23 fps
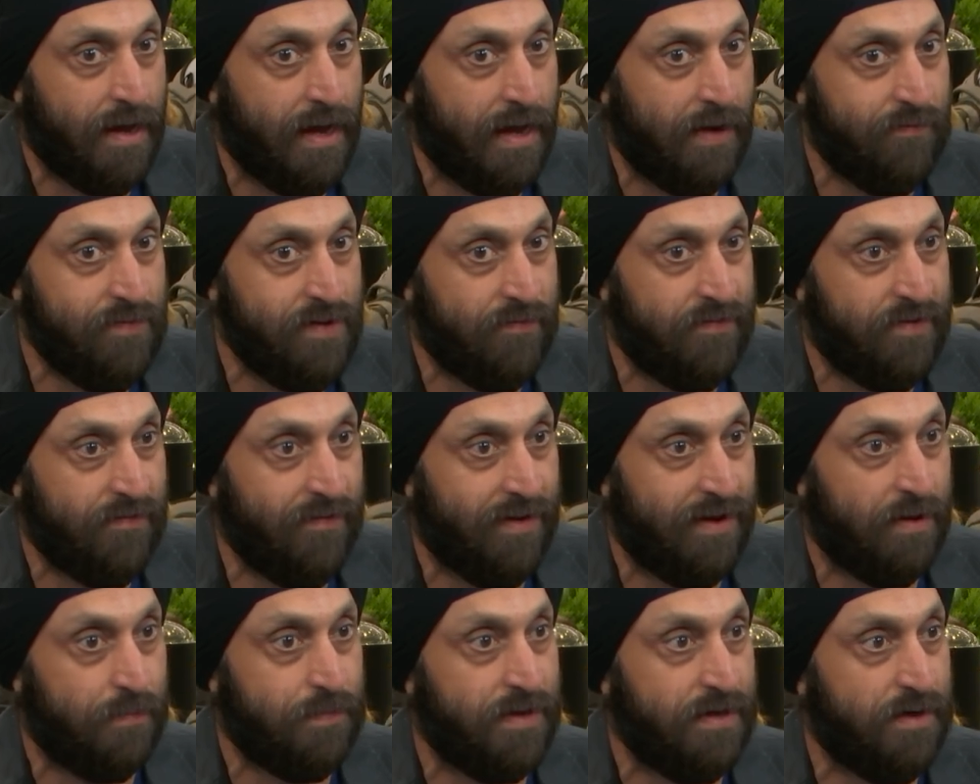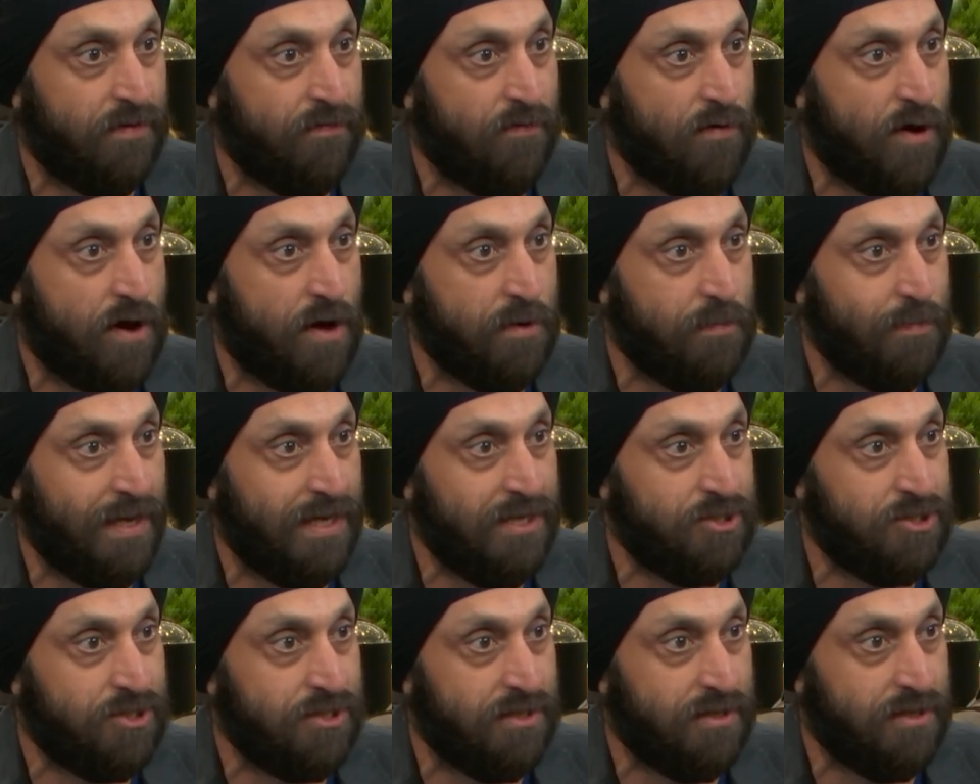and we have developed enough
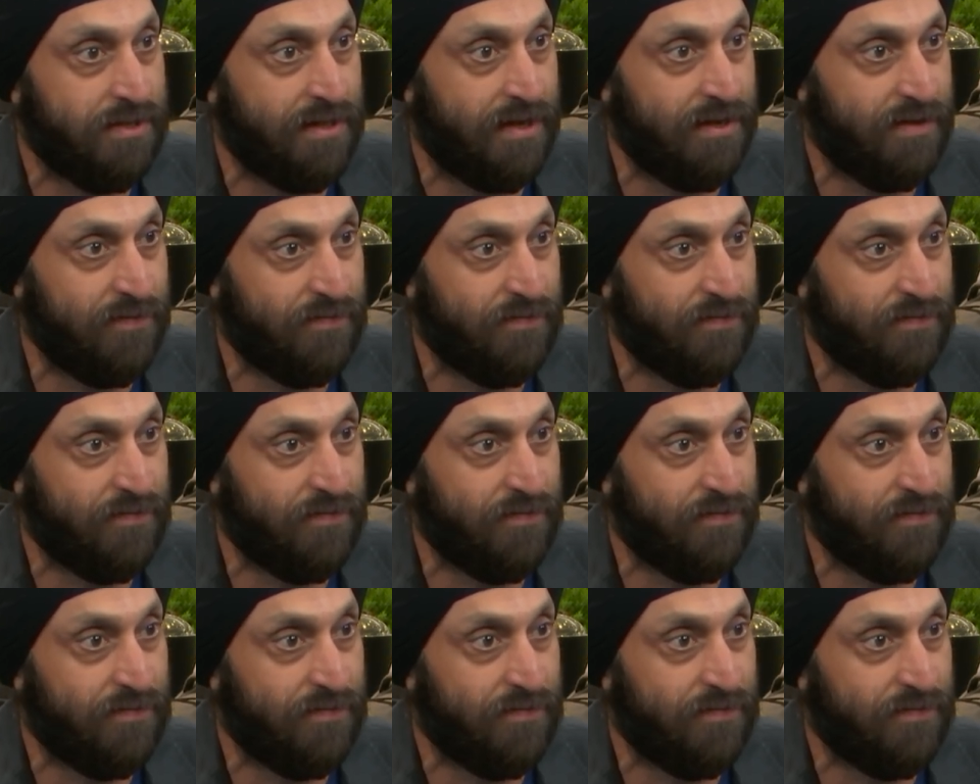automation that